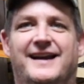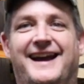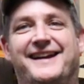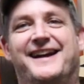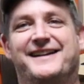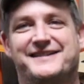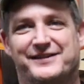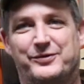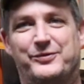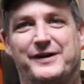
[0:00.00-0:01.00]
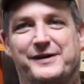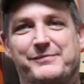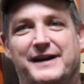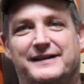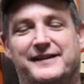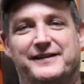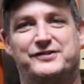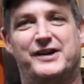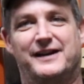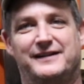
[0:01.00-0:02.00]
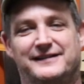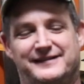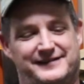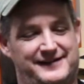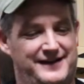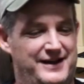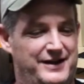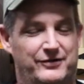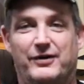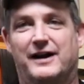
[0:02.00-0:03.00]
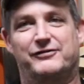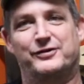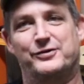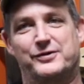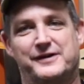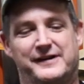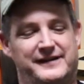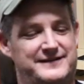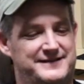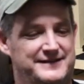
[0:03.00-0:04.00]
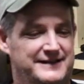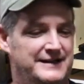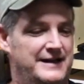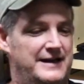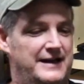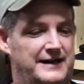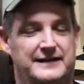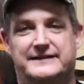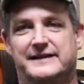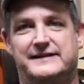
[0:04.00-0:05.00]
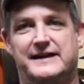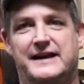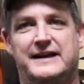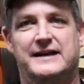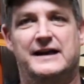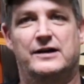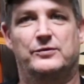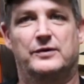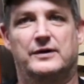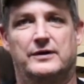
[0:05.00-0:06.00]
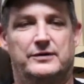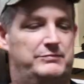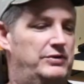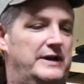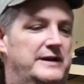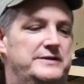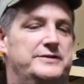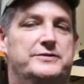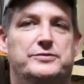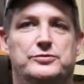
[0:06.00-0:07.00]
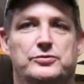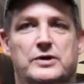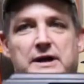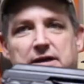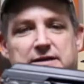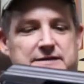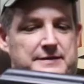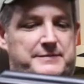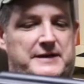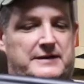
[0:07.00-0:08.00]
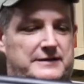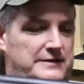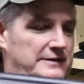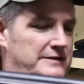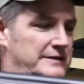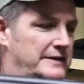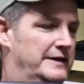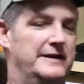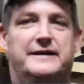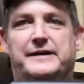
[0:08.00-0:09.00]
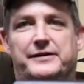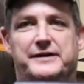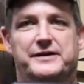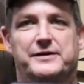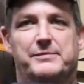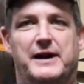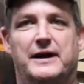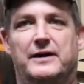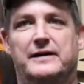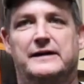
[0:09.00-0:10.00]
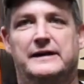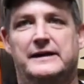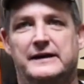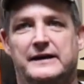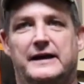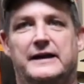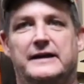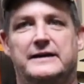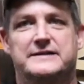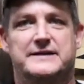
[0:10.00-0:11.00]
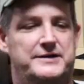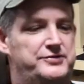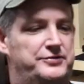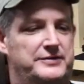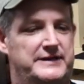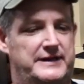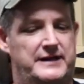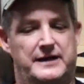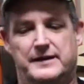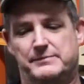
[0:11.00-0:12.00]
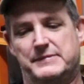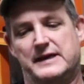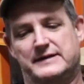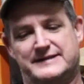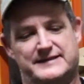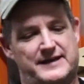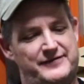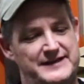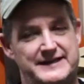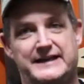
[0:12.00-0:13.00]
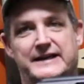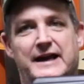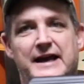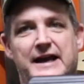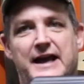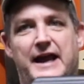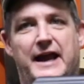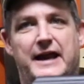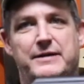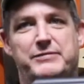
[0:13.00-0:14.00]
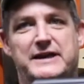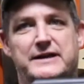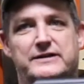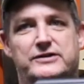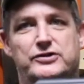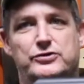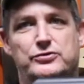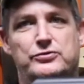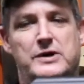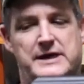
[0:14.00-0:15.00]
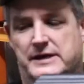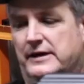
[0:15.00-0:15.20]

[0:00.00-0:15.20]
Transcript: Hey guys, welcome back to the channel, Rockford Ordnance. Today we're bringing you something a little near and dear to my heart, a Century M70ab2